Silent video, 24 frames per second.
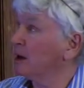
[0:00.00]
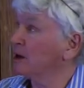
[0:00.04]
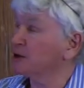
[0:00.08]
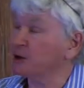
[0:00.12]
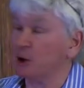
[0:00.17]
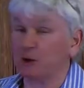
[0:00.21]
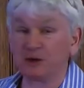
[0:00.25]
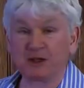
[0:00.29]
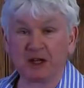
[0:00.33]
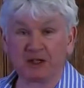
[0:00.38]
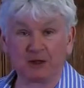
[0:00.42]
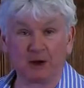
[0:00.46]

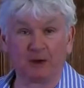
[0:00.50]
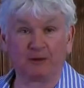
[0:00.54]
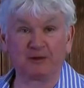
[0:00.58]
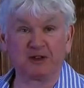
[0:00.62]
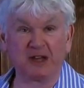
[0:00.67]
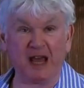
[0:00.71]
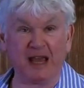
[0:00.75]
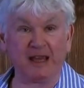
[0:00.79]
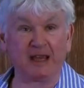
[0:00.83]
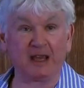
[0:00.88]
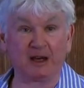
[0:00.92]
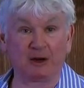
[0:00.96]
So it's a sort of
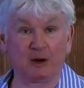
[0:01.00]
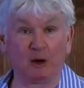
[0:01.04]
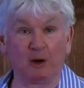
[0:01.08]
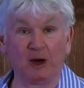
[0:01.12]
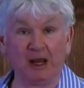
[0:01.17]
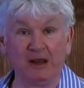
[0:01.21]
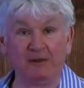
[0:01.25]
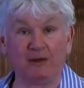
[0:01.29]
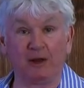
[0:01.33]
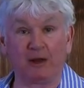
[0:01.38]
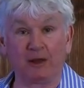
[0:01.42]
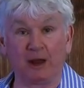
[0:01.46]
take it or
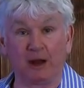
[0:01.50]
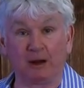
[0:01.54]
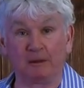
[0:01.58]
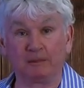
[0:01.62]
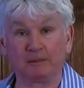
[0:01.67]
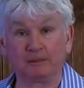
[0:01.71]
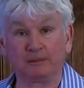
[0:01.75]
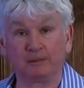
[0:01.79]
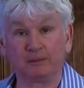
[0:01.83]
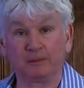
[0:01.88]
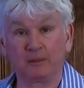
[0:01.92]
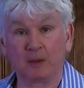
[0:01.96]
leave it thing.
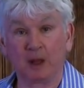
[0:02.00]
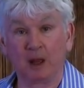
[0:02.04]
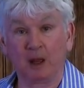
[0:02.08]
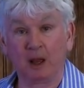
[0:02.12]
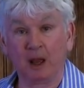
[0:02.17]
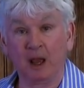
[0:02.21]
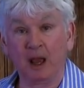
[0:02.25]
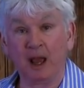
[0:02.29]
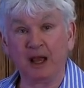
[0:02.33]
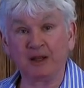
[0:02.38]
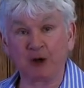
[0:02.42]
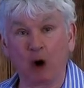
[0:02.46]

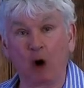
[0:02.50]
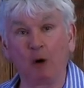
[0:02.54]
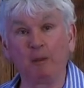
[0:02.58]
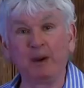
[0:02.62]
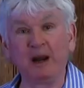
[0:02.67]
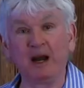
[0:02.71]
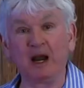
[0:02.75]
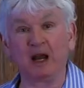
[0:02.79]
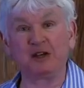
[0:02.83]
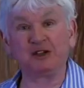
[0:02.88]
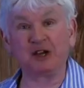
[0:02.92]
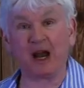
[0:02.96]
It's all
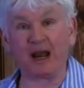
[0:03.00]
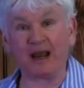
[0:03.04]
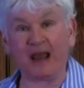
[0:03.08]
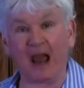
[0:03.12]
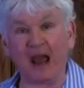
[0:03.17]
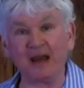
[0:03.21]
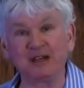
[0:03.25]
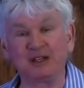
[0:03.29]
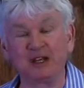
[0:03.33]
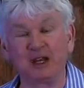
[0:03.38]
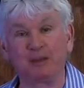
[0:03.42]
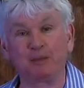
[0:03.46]
been a
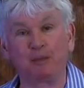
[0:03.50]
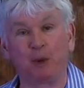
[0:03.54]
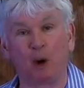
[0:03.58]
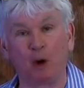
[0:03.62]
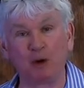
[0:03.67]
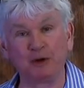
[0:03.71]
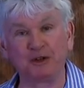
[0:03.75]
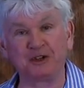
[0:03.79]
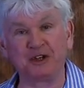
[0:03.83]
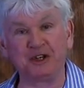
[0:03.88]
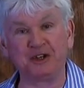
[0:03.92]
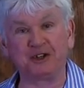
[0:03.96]
gigantic
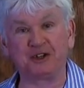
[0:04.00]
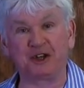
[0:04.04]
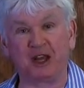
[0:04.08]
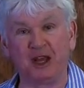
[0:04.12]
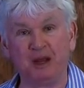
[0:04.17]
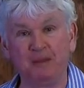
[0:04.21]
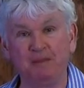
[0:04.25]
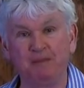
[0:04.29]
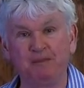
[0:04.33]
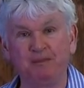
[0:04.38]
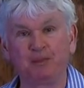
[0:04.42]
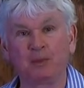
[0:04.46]
Ponzi
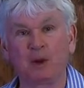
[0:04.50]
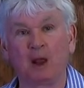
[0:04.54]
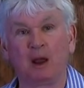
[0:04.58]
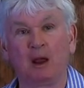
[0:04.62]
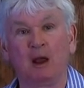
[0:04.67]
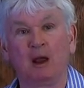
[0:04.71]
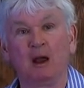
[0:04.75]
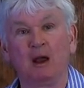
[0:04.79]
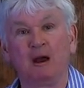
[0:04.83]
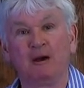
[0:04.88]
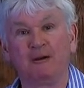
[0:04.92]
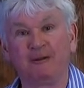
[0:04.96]
scheme
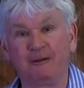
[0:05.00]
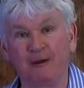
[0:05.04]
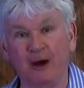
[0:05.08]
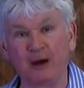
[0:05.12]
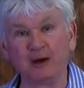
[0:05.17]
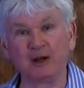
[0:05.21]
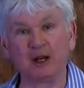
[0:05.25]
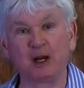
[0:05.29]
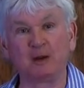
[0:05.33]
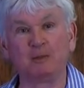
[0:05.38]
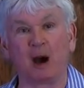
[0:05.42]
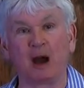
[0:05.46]

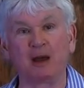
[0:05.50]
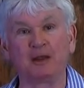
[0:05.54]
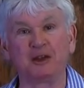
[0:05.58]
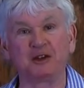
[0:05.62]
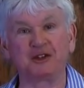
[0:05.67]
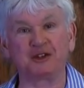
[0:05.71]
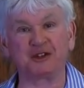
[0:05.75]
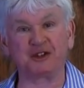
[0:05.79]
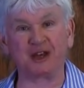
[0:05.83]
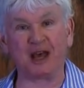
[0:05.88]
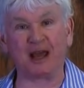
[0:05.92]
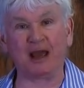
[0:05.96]
funded by the
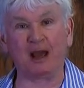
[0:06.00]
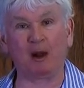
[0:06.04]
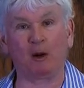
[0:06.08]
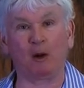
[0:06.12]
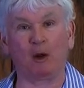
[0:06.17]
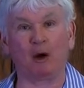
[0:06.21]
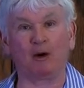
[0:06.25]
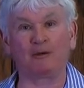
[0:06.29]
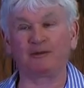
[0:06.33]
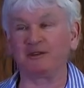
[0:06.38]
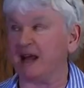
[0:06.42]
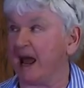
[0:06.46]
sale
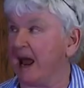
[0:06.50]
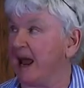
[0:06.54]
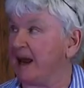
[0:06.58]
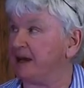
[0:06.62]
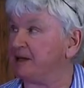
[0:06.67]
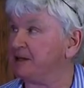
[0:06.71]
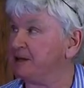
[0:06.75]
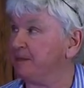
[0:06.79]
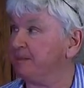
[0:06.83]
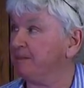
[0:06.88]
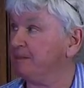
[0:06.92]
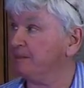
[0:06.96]
of
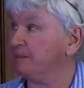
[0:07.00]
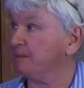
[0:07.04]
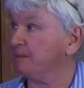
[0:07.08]
debt.